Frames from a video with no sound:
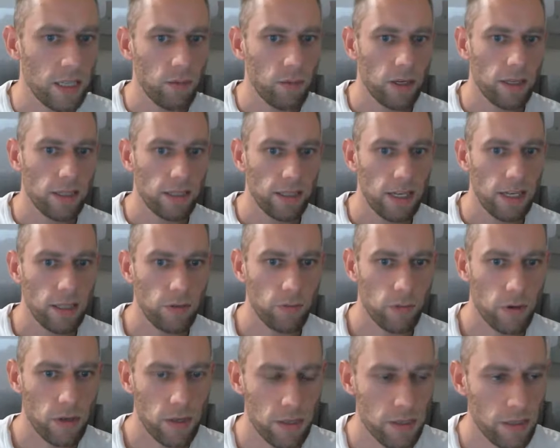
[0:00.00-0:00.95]
what it did
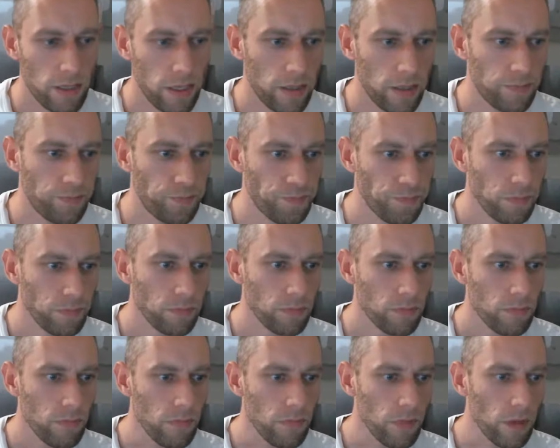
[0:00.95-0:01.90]
was,
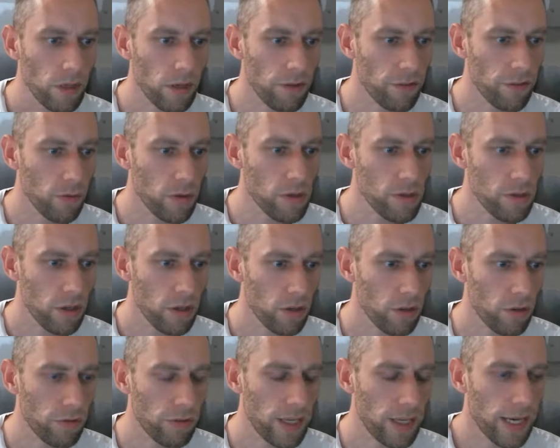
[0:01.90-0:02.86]
if there wasn't
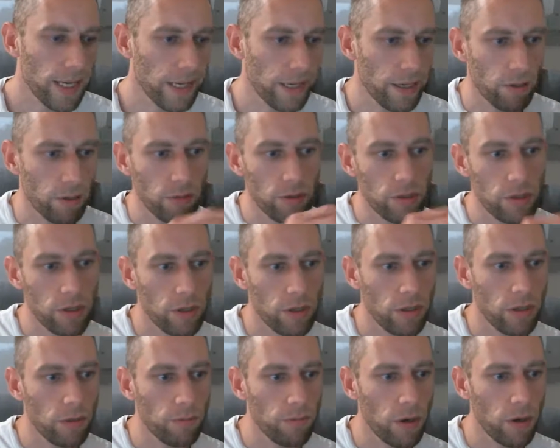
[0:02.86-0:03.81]
enough light, it would turn
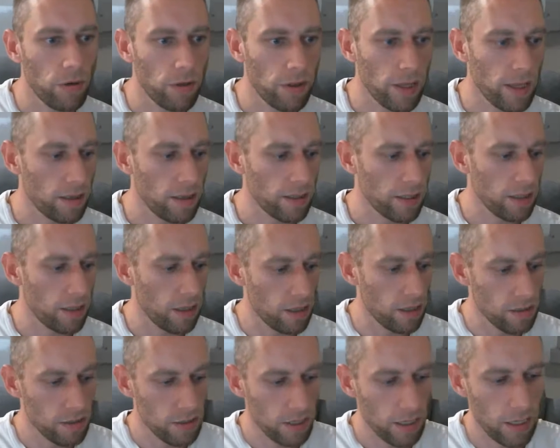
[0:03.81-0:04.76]
on both the
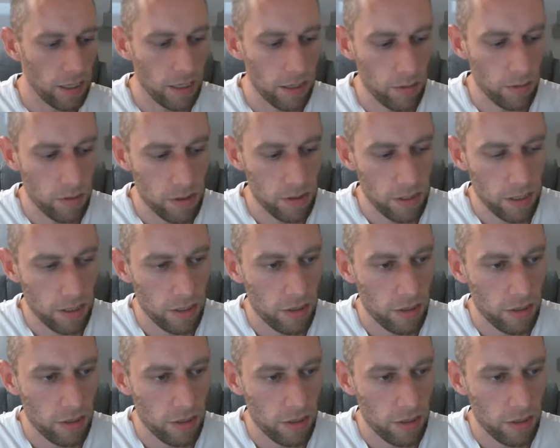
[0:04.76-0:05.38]
LDRs, and there was a